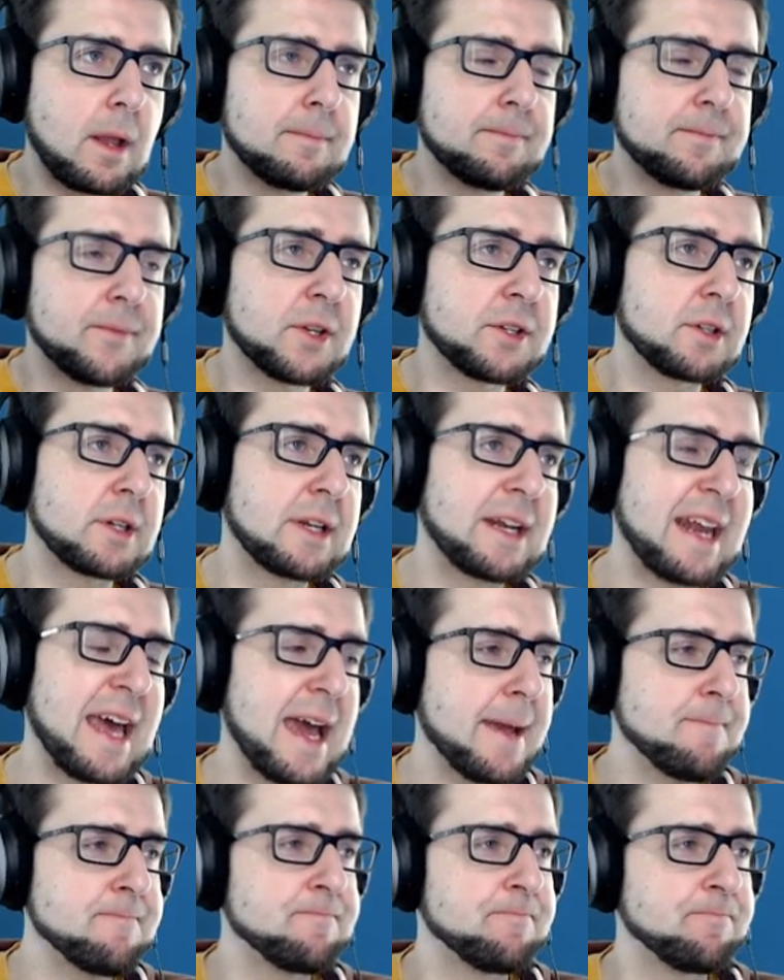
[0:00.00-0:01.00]
Not gonna
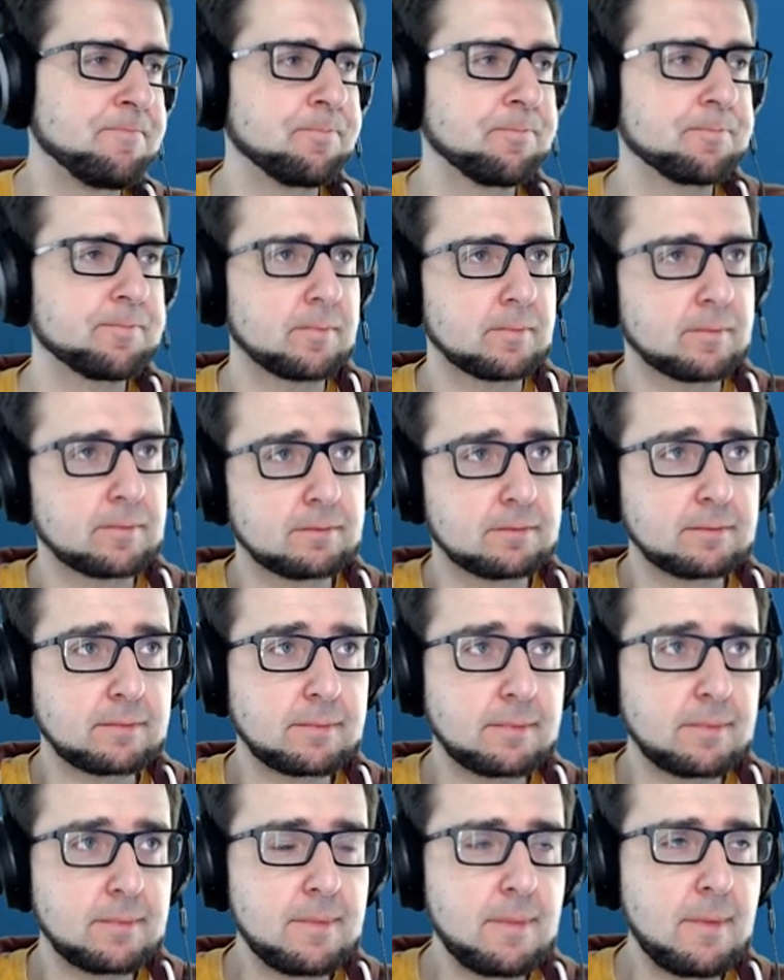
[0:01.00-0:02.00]
lie.
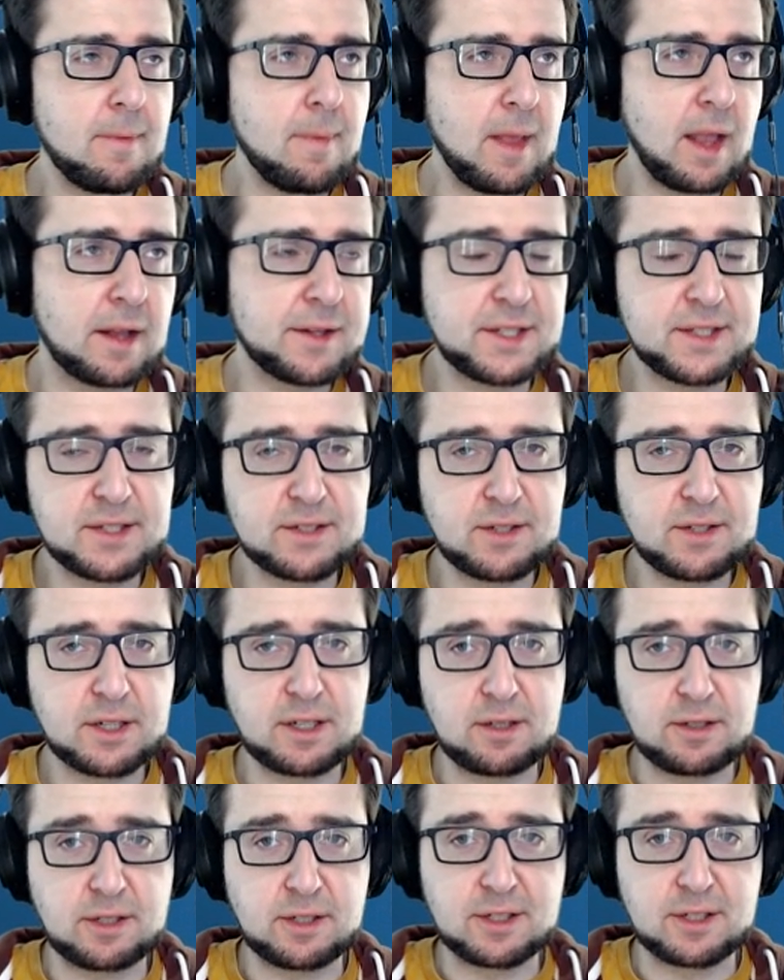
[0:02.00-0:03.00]
This is not
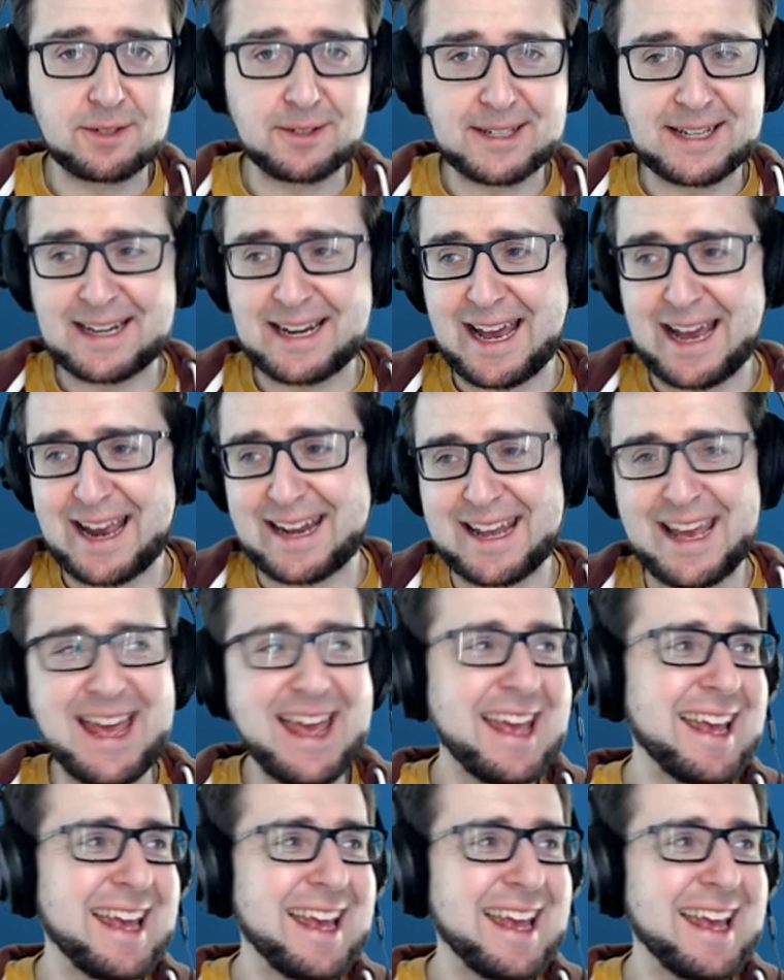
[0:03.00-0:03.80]
a good-looking line.